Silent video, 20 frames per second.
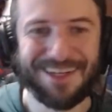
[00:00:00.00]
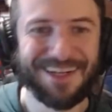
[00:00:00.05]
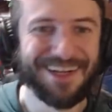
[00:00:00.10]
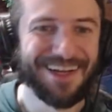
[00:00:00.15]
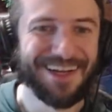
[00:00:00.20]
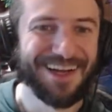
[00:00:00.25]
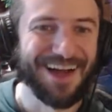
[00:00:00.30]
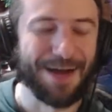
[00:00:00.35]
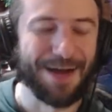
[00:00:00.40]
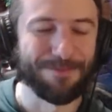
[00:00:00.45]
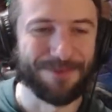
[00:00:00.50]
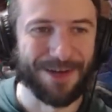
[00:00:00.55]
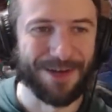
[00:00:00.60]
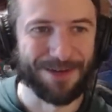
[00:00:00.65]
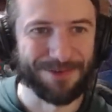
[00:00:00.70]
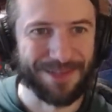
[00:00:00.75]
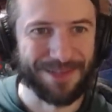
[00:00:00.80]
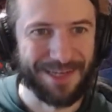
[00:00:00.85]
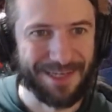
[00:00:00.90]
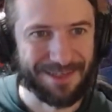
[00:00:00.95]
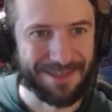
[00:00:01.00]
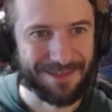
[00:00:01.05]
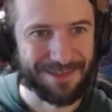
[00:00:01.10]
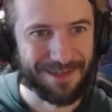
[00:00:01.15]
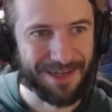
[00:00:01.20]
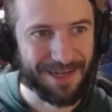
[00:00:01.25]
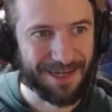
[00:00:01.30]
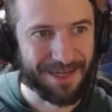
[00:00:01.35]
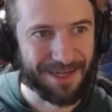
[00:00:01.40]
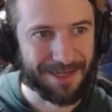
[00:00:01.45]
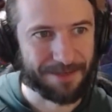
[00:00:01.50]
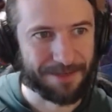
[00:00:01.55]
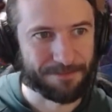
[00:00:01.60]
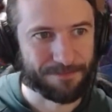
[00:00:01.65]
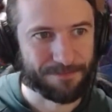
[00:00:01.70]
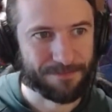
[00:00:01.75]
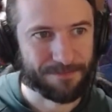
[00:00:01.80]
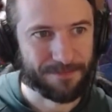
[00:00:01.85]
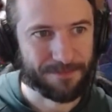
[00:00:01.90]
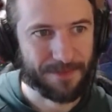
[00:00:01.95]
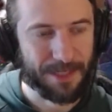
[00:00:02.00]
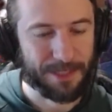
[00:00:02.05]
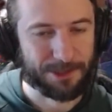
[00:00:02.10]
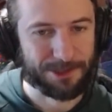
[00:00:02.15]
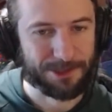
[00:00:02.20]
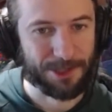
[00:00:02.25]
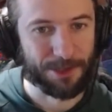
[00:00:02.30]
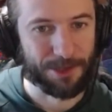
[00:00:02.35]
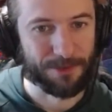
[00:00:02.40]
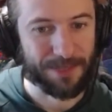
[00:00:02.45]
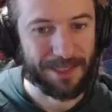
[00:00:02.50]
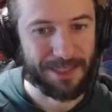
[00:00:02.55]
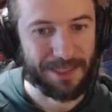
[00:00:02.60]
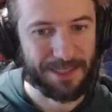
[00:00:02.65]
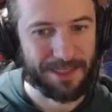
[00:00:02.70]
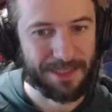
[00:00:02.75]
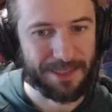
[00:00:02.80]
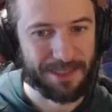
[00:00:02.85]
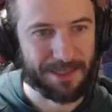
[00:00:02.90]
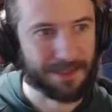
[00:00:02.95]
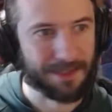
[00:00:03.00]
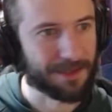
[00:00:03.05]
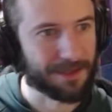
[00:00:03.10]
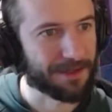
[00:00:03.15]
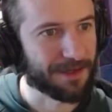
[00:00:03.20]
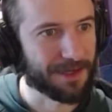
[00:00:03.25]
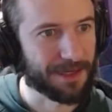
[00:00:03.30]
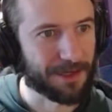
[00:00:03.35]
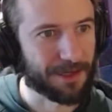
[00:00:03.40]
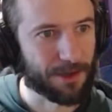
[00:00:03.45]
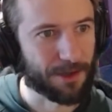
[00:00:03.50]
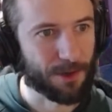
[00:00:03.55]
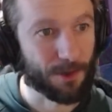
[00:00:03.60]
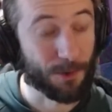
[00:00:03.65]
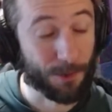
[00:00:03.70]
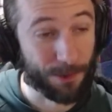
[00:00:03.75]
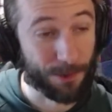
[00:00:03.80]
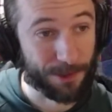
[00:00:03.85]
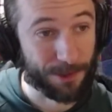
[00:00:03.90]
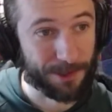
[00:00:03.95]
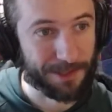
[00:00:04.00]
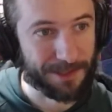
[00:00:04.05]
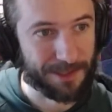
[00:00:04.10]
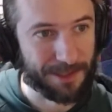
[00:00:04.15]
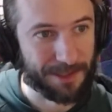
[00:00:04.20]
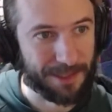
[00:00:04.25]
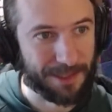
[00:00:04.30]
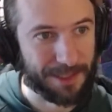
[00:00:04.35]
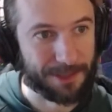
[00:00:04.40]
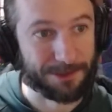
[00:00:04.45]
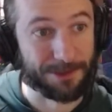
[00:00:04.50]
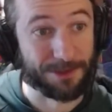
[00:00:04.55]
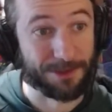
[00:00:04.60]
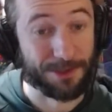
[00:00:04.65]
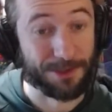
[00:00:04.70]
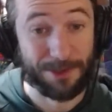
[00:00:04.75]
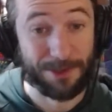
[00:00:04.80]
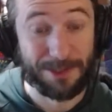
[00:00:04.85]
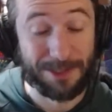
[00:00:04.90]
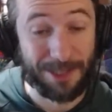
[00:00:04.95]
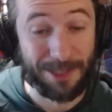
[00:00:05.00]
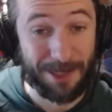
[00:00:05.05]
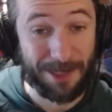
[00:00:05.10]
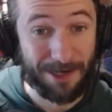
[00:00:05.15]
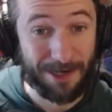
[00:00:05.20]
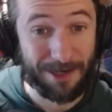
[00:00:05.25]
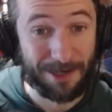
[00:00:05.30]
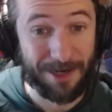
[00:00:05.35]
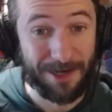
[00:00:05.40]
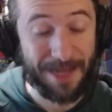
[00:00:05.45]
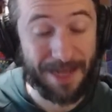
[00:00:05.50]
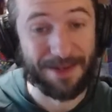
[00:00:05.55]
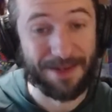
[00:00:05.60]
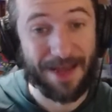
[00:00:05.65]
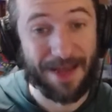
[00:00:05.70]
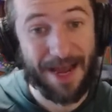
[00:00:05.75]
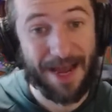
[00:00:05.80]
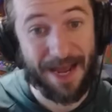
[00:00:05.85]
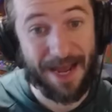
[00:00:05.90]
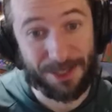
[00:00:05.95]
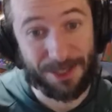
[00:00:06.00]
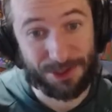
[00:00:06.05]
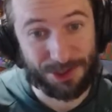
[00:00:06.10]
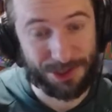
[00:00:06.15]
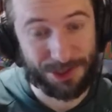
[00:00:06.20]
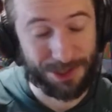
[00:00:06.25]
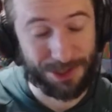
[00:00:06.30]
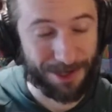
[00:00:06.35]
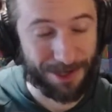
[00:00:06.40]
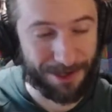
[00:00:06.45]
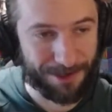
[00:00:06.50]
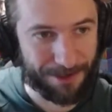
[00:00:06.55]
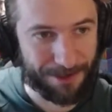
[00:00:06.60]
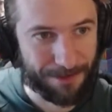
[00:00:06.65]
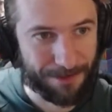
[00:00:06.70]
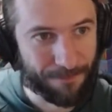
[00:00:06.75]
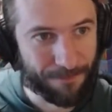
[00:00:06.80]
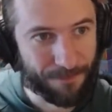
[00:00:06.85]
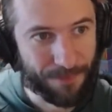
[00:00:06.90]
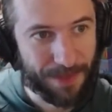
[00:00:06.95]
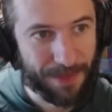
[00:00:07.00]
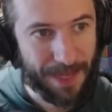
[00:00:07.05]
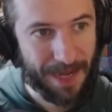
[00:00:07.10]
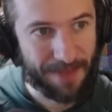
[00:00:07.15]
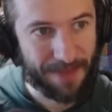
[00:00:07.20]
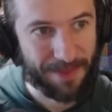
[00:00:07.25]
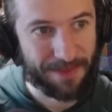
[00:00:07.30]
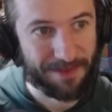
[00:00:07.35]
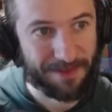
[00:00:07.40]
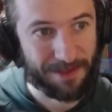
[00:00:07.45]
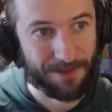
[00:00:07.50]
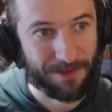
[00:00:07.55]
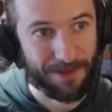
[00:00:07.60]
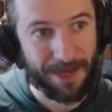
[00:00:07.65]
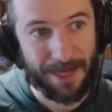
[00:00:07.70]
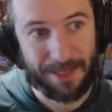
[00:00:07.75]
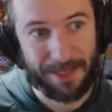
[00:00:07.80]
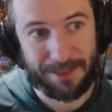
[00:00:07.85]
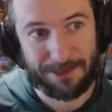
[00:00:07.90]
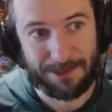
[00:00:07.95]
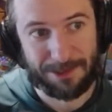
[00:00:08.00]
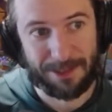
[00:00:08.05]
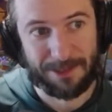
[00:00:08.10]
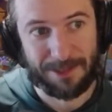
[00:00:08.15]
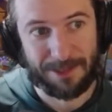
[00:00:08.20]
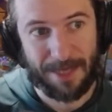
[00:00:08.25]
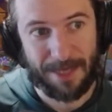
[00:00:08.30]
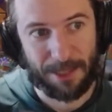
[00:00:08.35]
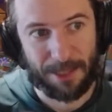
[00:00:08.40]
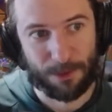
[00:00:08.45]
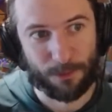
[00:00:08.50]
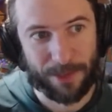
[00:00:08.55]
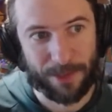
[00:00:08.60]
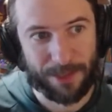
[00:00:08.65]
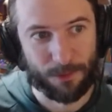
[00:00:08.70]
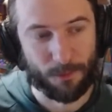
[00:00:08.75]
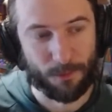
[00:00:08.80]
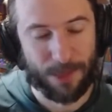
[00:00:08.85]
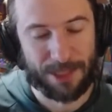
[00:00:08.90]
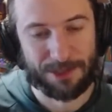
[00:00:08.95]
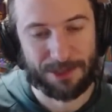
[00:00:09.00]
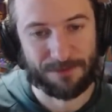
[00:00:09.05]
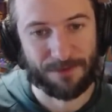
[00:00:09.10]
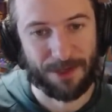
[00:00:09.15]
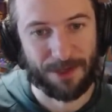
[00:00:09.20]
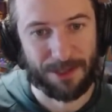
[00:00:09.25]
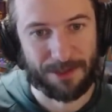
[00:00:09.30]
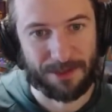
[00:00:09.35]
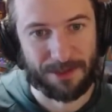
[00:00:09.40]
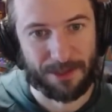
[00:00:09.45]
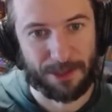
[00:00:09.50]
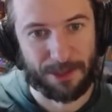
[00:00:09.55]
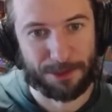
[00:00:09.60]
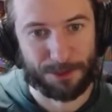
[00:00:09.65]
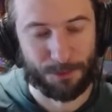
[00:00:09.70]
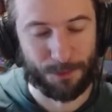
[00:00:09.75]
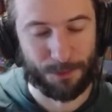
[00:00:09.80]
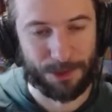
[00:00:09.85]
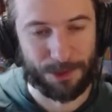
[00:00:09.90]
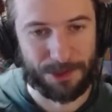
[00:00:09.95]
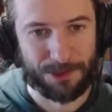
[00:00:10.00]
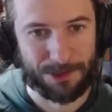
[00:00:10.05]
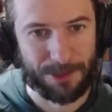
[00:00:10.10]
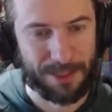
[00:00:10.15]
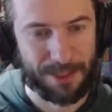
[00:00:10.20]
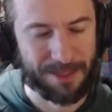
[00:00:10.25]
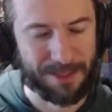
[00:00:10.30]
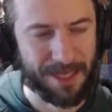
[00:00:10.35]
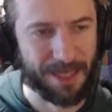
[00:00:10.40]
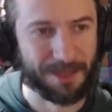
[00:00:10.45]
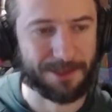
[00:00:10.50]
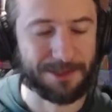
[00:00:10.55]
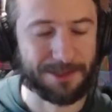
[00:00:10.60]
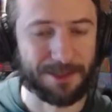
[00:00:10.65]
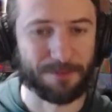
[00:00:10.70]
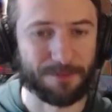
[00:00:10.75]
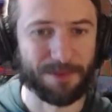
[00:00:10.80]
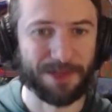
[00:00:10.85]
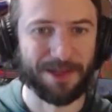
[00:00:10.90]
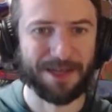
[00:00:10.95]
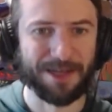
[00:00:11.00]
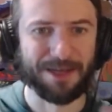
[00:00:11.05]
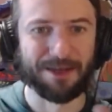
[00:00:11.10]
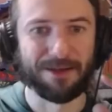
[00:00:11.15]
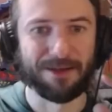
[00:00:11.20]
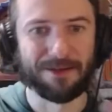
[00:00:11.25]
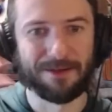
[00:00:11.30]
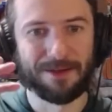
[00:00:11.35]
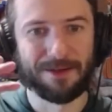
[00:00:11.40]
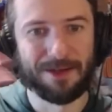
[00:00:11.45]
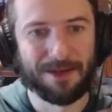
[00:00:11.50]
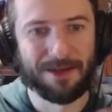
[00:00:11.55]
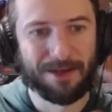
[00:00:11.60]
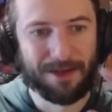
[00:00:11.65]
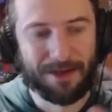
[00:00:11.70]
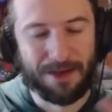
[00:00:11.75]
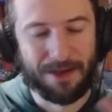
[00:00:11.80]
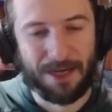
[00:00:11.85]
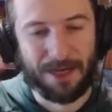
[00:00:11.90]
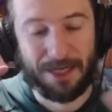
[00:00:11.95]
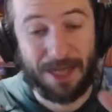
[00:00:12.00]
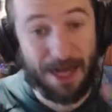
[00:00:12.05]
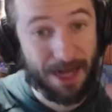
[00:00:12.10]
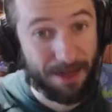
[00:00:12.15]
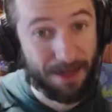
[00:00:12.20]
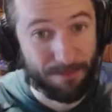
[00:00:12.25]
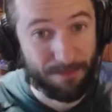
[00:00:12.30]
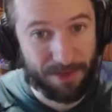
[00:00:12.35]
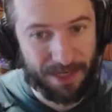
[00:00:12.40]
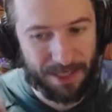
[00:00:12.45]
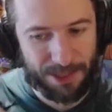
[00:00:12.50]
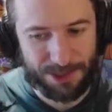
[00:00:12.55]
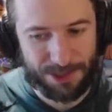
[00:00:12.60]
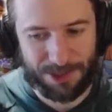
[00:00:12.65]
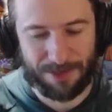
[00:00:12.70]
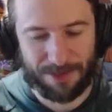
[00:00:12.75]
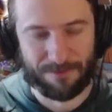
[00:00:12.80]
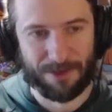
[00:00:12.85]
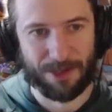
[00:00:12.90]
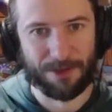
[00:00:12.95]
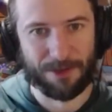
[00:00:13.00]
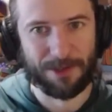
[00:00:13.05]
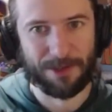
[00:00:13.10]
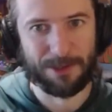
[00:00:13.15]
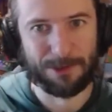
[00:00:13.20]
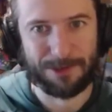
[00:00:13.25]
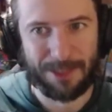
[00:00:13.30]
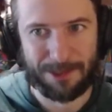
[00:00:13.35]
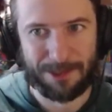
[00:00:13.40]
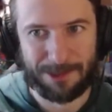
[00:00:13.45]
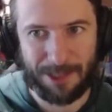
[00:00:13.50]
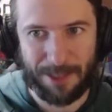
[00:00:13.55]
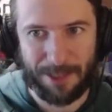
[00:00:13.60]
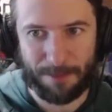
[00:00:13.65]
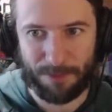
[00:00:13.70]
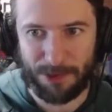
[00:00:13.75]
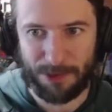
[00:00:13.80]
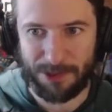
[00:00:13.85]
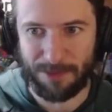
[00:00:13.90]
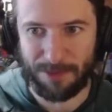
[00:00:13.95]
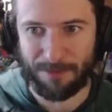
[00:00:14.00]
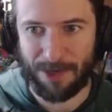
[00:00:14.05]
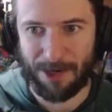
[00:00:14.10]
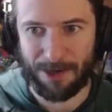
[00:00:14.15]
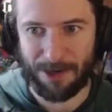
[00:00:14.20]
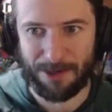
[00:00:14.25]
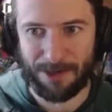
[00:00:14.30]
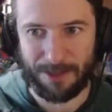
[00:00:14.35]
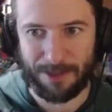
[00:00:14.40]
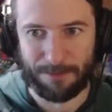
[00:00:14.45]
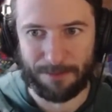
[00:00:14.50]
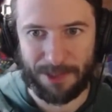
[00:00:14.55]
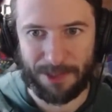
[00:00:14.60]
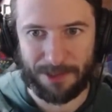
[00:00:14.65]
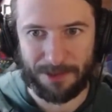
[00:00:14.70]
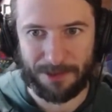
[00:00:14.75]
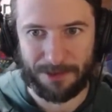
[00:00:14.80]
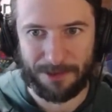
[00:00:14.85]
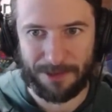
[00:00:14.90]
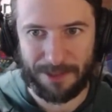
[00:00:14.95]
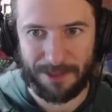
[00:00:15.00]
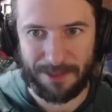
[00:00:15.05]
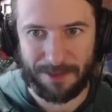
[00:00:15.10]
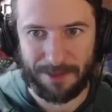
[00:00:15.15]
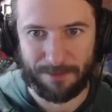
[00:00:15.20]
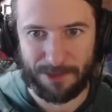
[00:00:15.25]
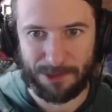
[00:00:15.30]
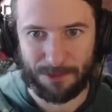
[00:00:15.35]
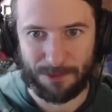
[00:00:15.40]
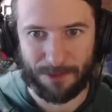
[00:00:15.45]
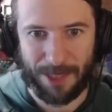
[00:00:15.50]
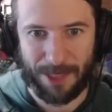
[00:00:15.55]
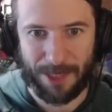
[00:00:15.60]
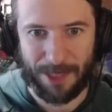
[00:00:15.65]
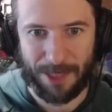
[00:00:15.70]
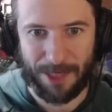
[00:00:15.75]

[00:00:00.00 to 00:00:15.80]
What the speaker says: I'm fine with that. And so the Horde gets Duratar and Azshara, and then the Alliance gets Elwyn, Westfall, Duskwood. So I take it it's going to be like a combination of all those. I saw they put some art up here. Hold on, let me swap.